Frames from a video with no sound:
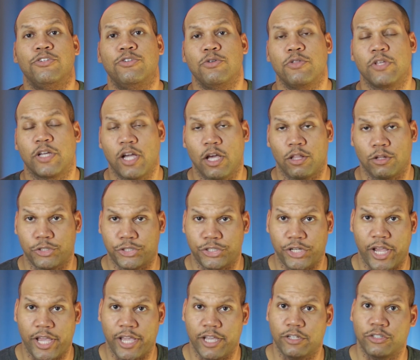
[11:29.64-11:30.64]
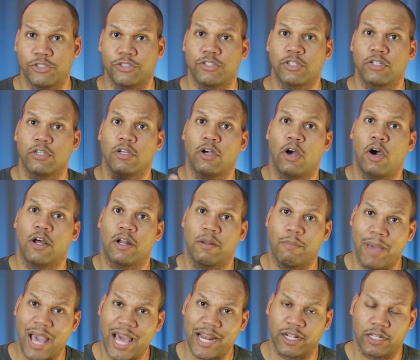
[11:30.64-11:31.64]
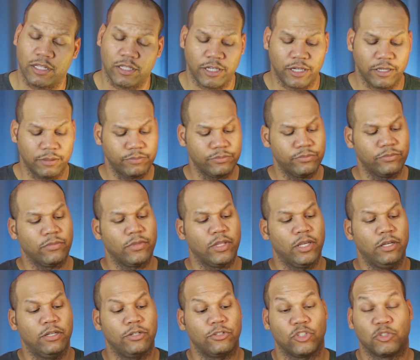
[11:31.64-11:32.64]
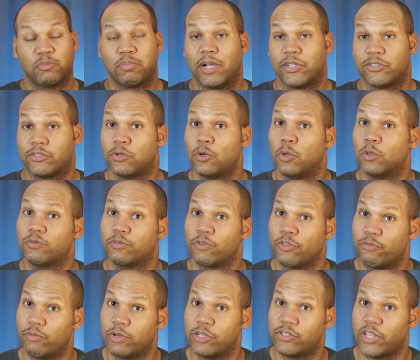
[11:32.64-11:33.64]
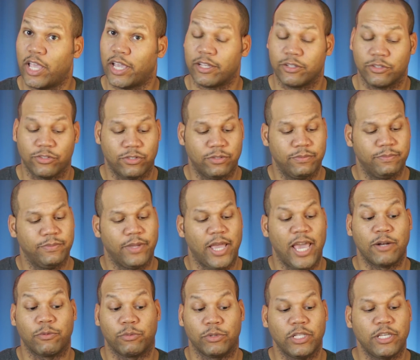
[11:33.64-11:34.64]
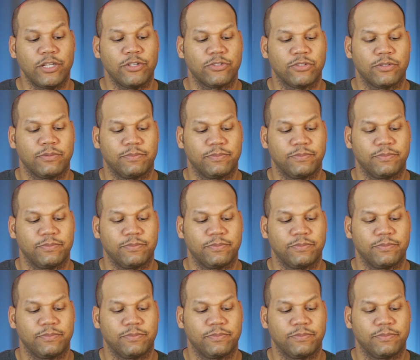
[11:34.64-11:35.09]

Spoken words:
do the color change automatically, just press and hold for 3 seconds and release.